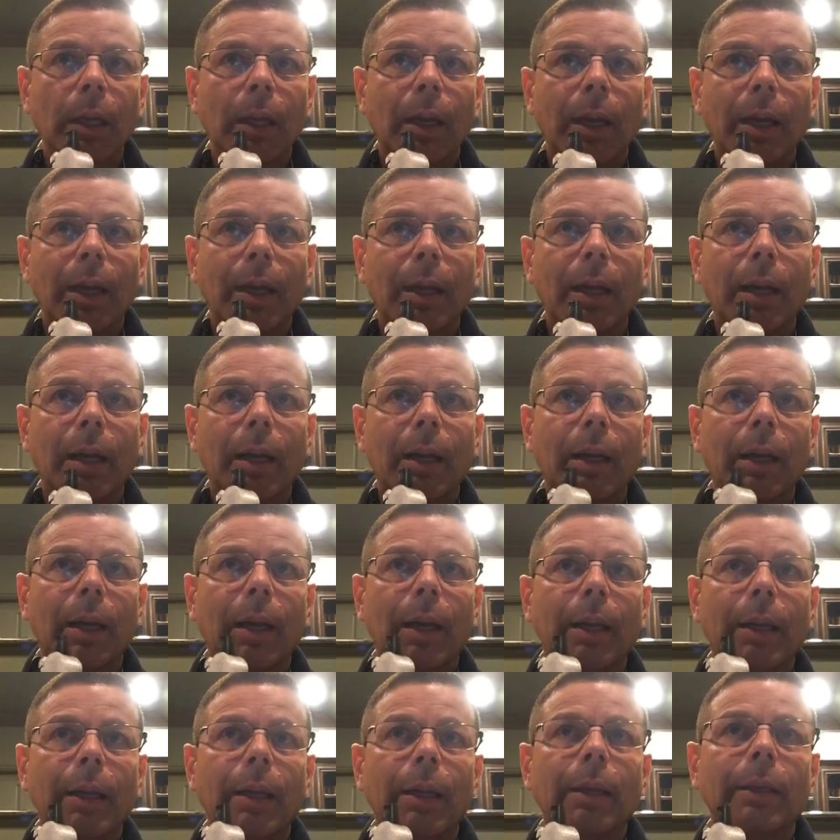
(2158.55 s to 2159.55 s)

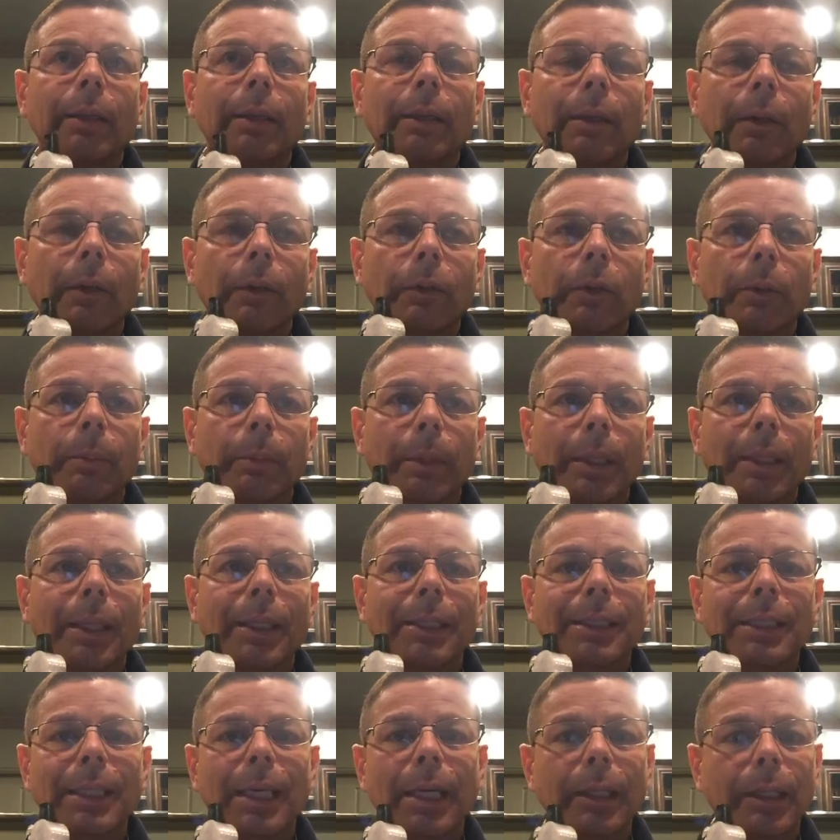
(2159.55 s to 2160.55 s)
To me
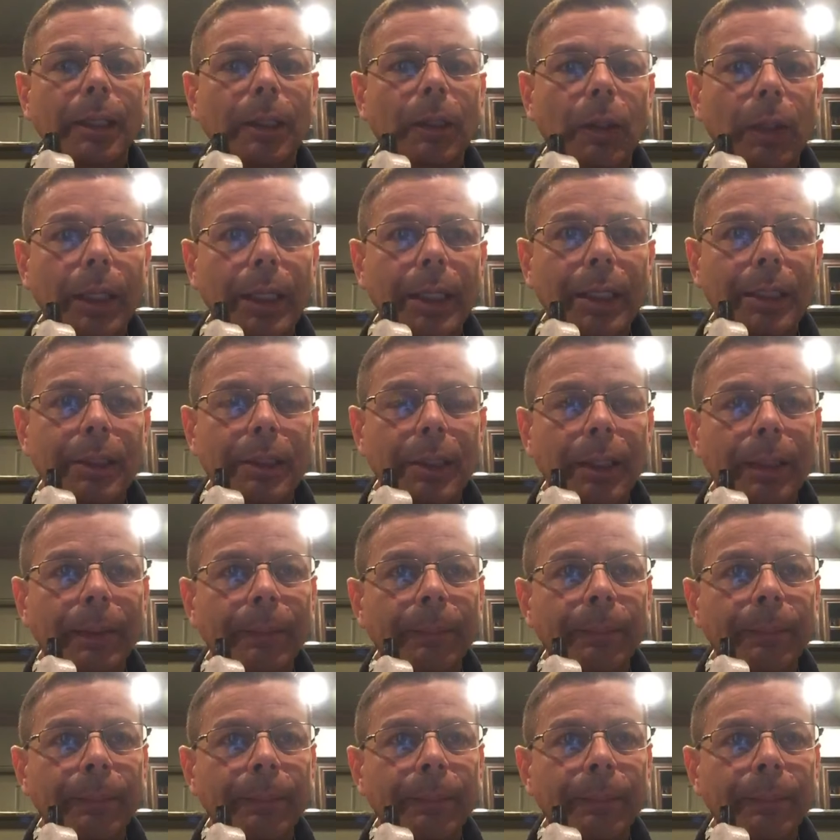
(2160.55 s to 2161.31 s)
that sounded crazy.